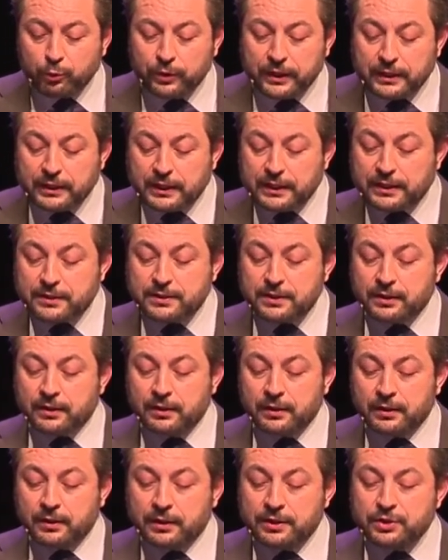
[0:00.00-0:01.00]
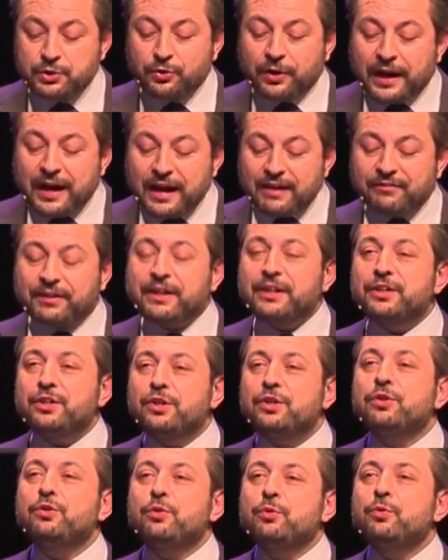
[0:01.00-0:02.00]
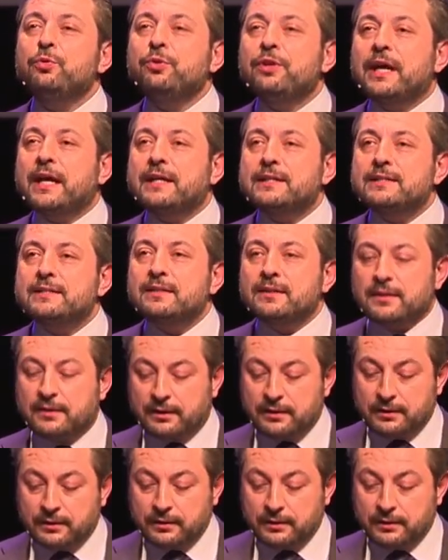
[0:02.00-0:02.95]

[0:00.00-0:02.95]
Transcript: We need to have a EU that